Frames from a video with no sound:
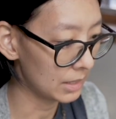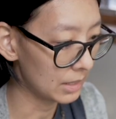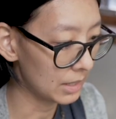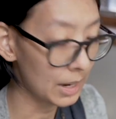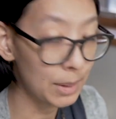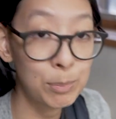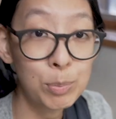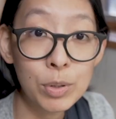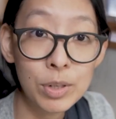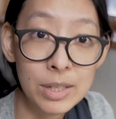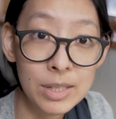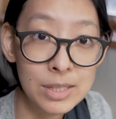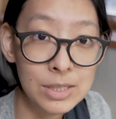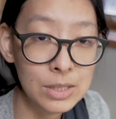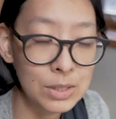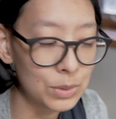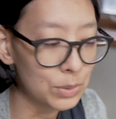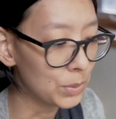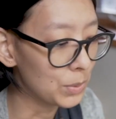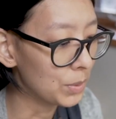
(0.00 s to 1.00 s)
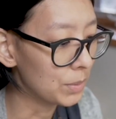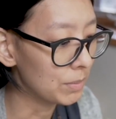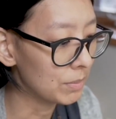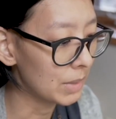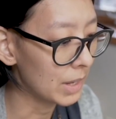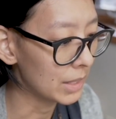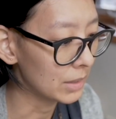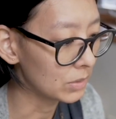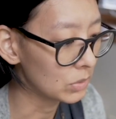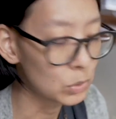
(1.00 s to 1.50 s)
I'm pretty slow
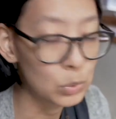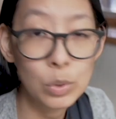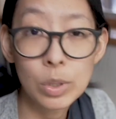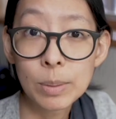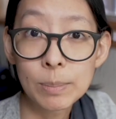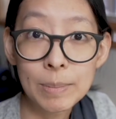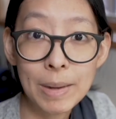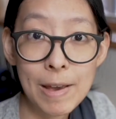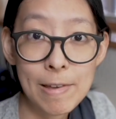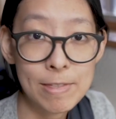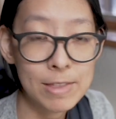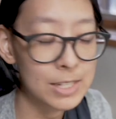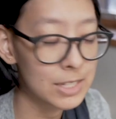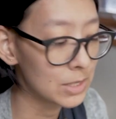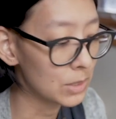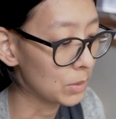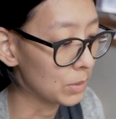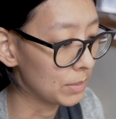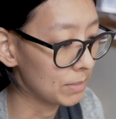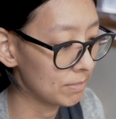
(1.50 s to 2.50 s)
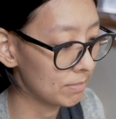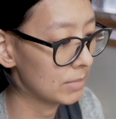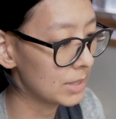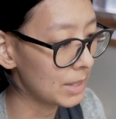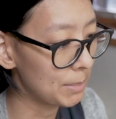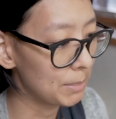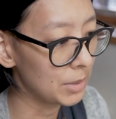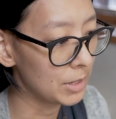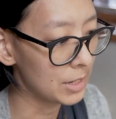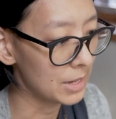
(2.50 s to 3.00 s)
at doing math, so
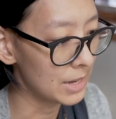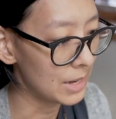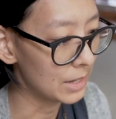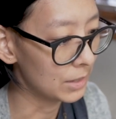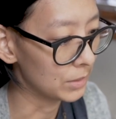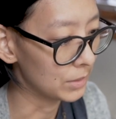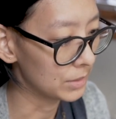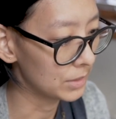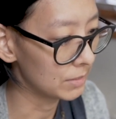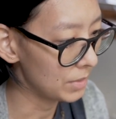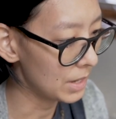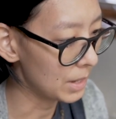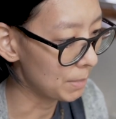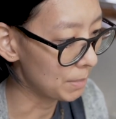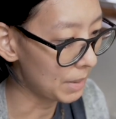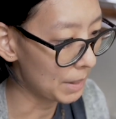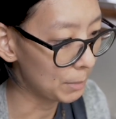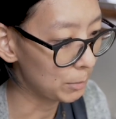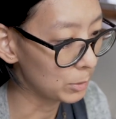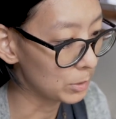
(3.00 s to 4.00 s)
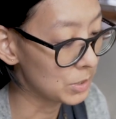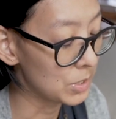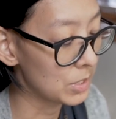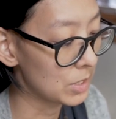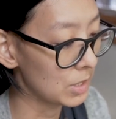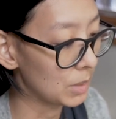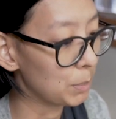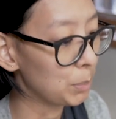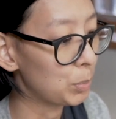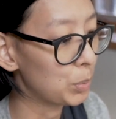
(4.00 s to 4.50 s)
somebody else in my
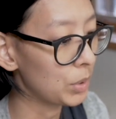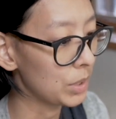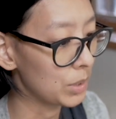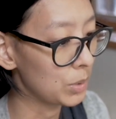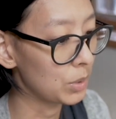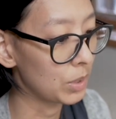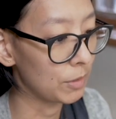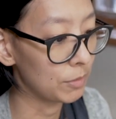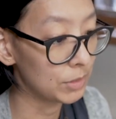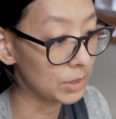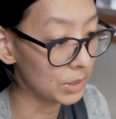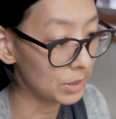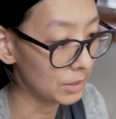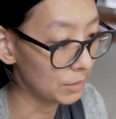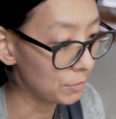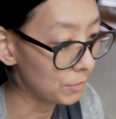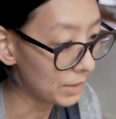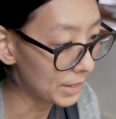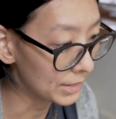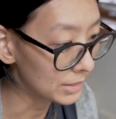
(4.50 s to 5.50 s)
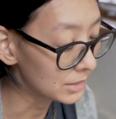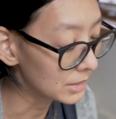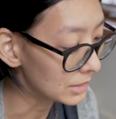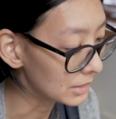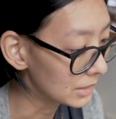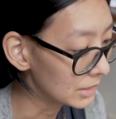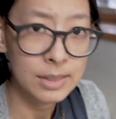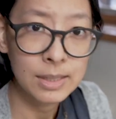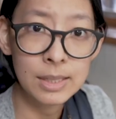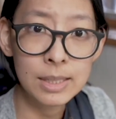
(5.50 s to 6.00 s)
position probably could have done it
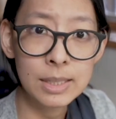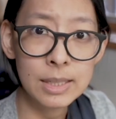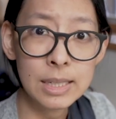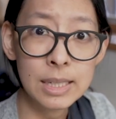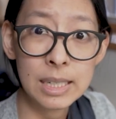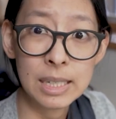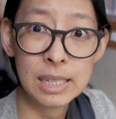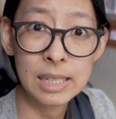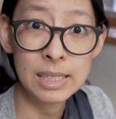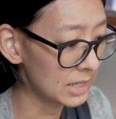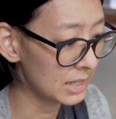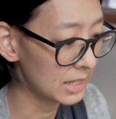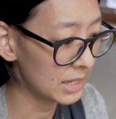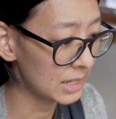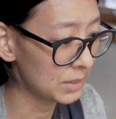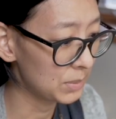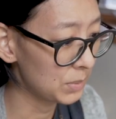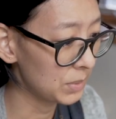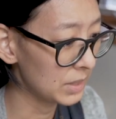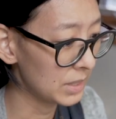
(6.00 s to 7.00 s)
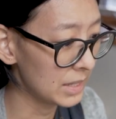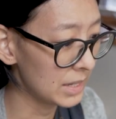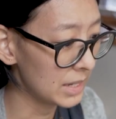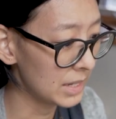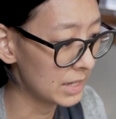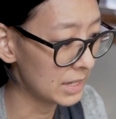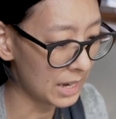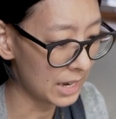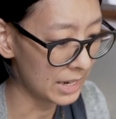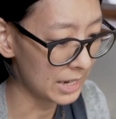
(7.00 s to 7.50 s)
faster. Yeah, that's really
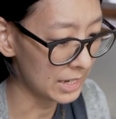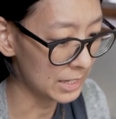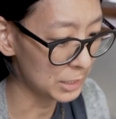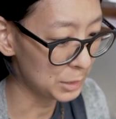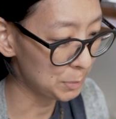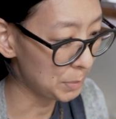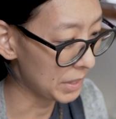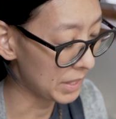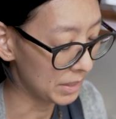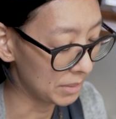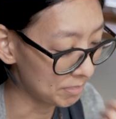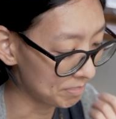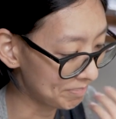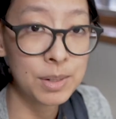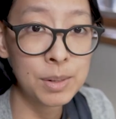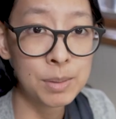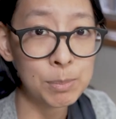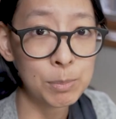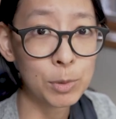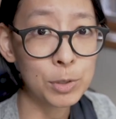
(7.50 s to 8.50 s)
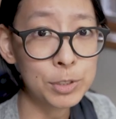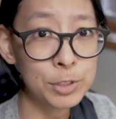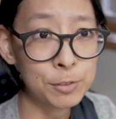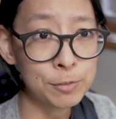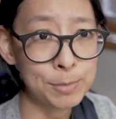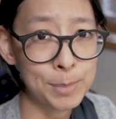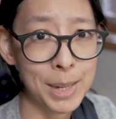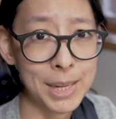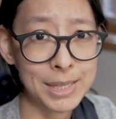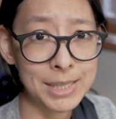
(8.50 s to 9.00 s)
it. I spend most
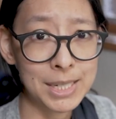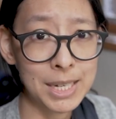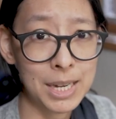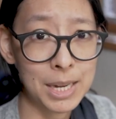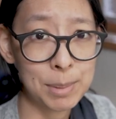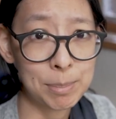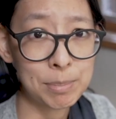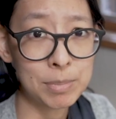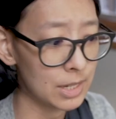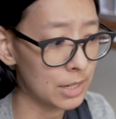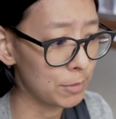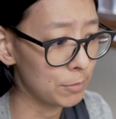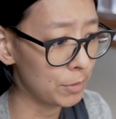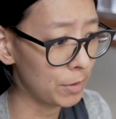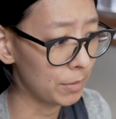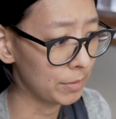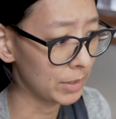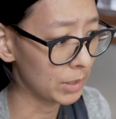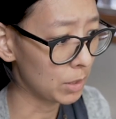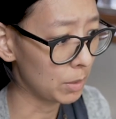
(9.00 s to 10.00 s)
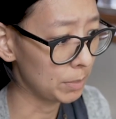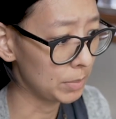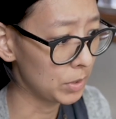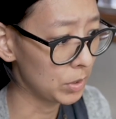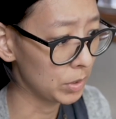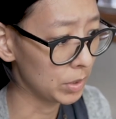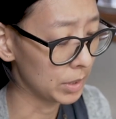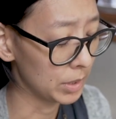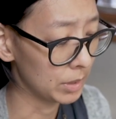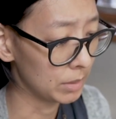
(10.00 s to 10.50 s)
of my time in front of the
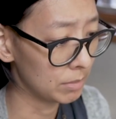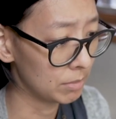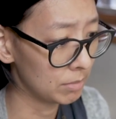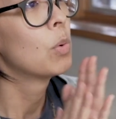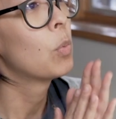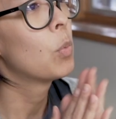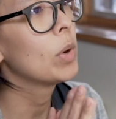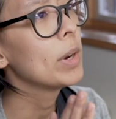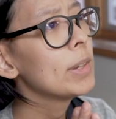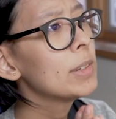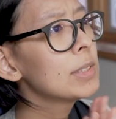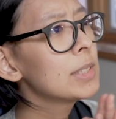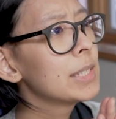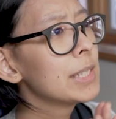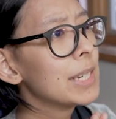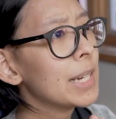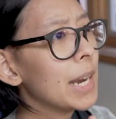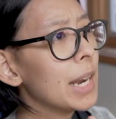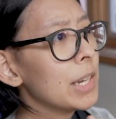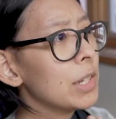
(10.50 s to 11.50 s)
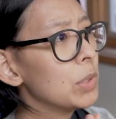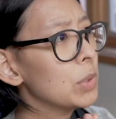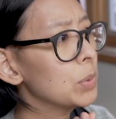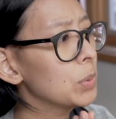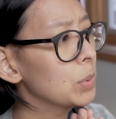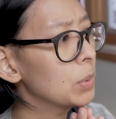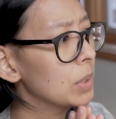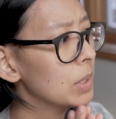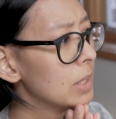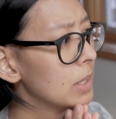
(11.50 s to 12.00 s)
computer. What else did I
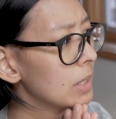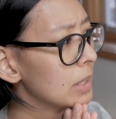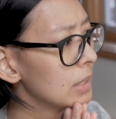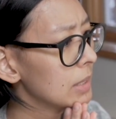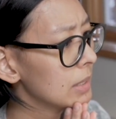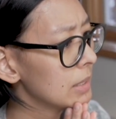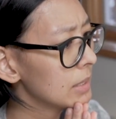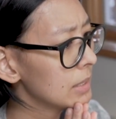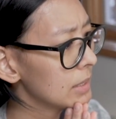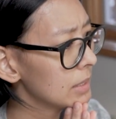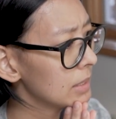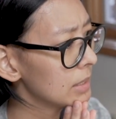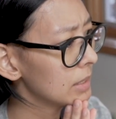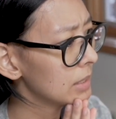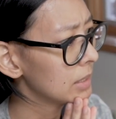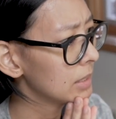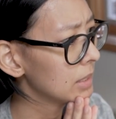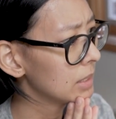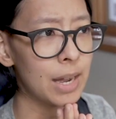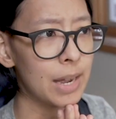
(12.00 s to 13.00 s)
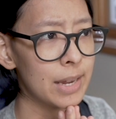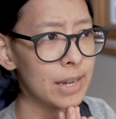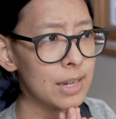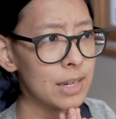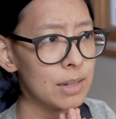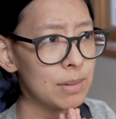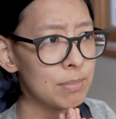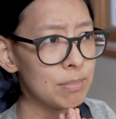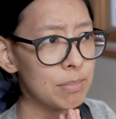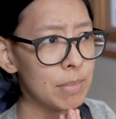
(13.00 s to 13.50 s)
do? Uh,
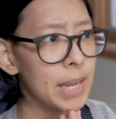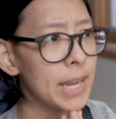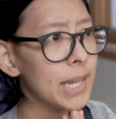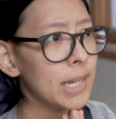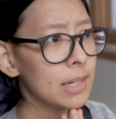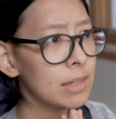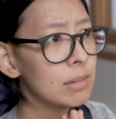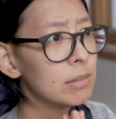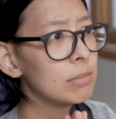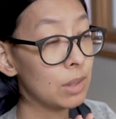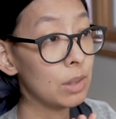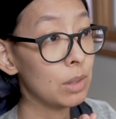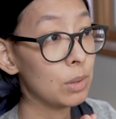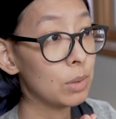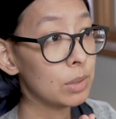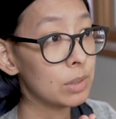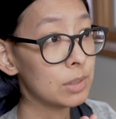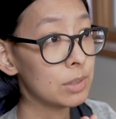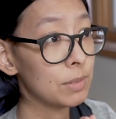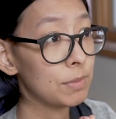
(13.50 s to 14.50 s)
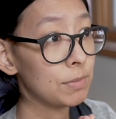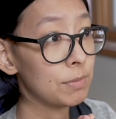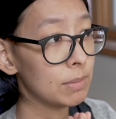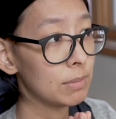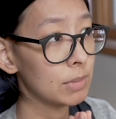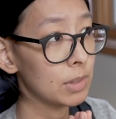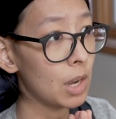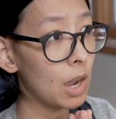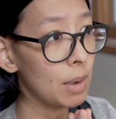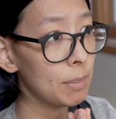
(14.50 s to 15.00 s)
I made lots of
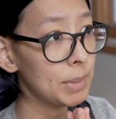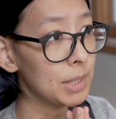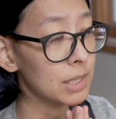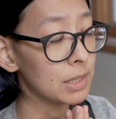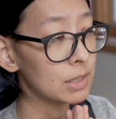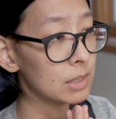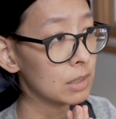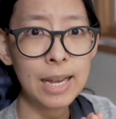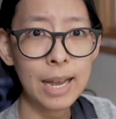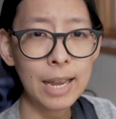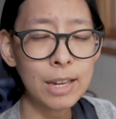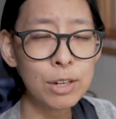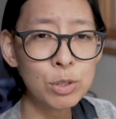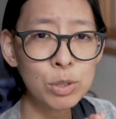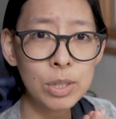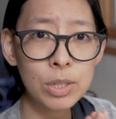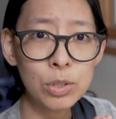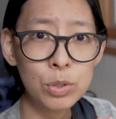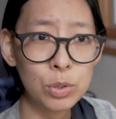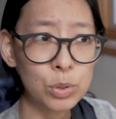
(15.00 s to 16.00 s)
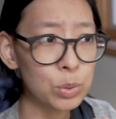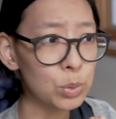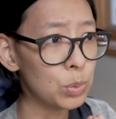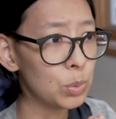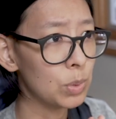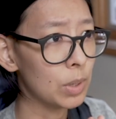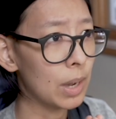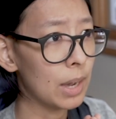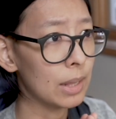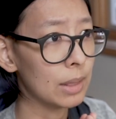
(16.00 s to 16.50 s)
comics. I actually
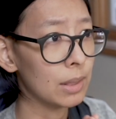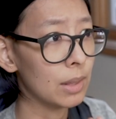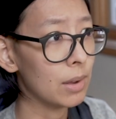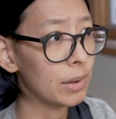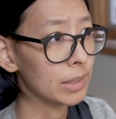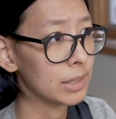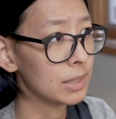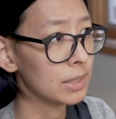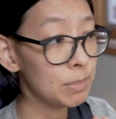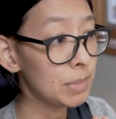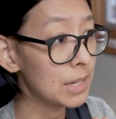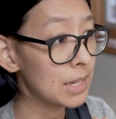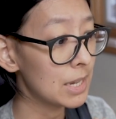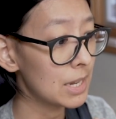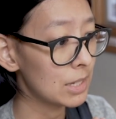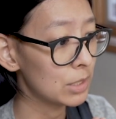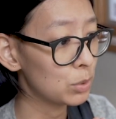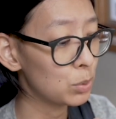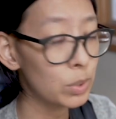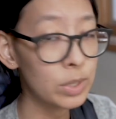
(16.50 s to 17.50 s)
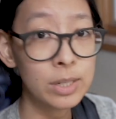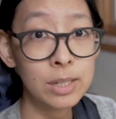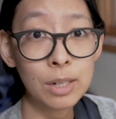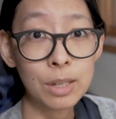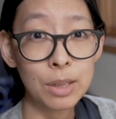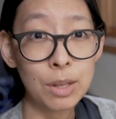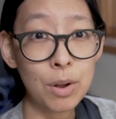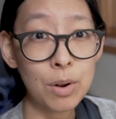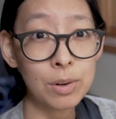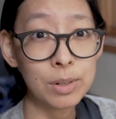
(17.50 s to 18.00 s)
drew a lot because during the
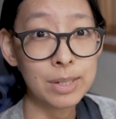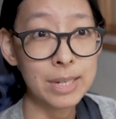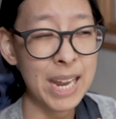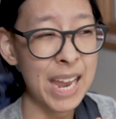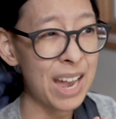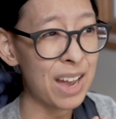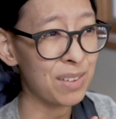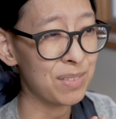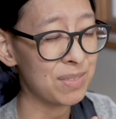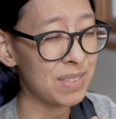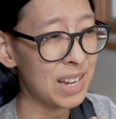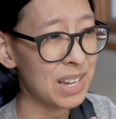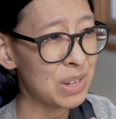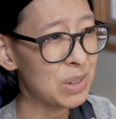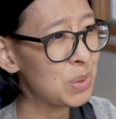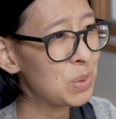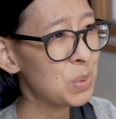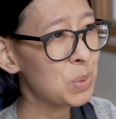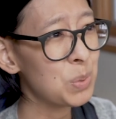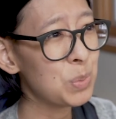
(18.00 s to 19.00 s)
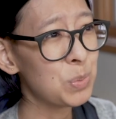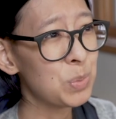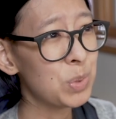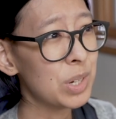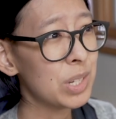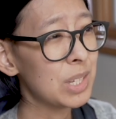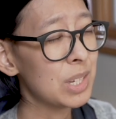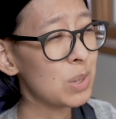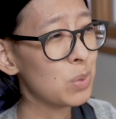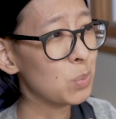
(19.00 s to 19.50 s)
lockdown, I couldn't
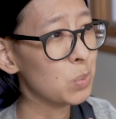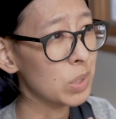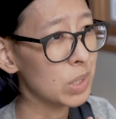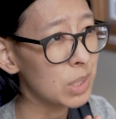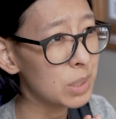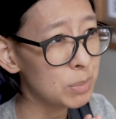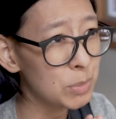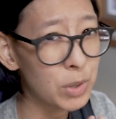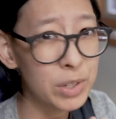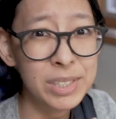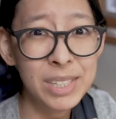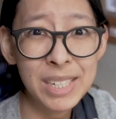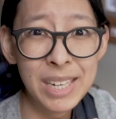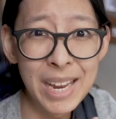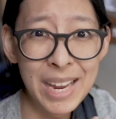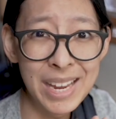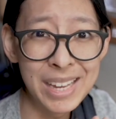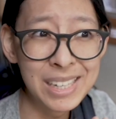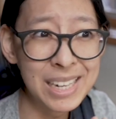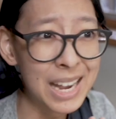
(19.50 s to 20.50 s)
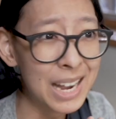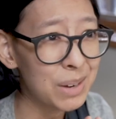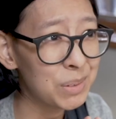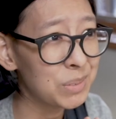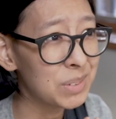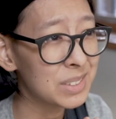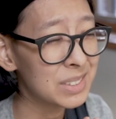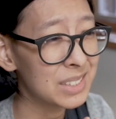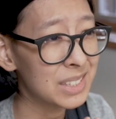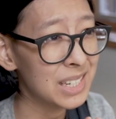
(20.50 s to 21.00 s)
really work more than eight
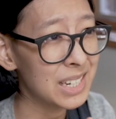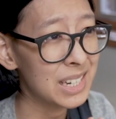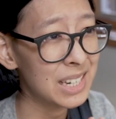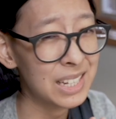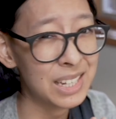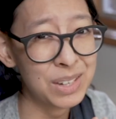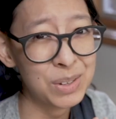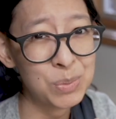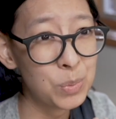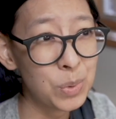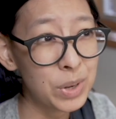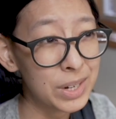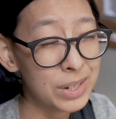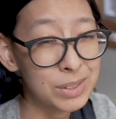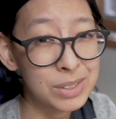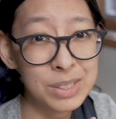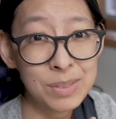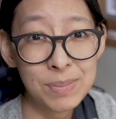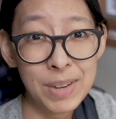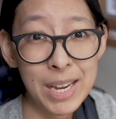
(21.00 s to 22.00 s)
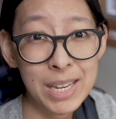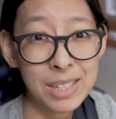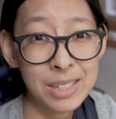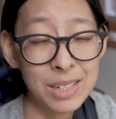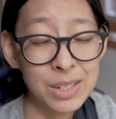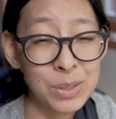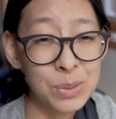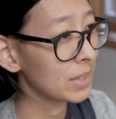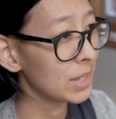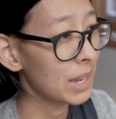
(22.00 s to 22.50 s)
hours a day. Like, what else am I
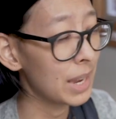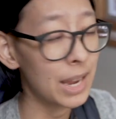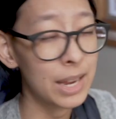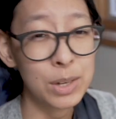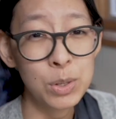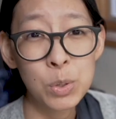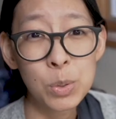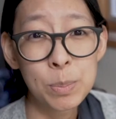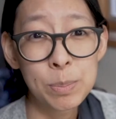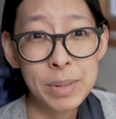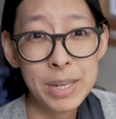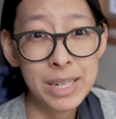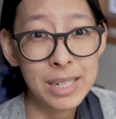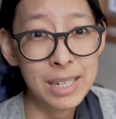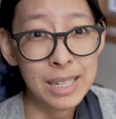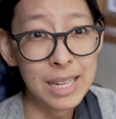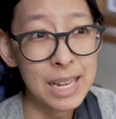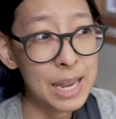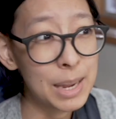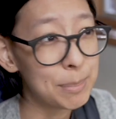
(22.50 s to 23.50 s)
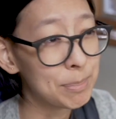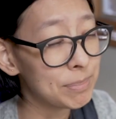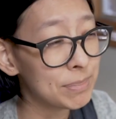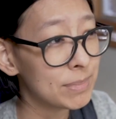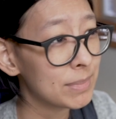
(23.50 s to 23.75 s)
gonna do? I couldn't be in the lab.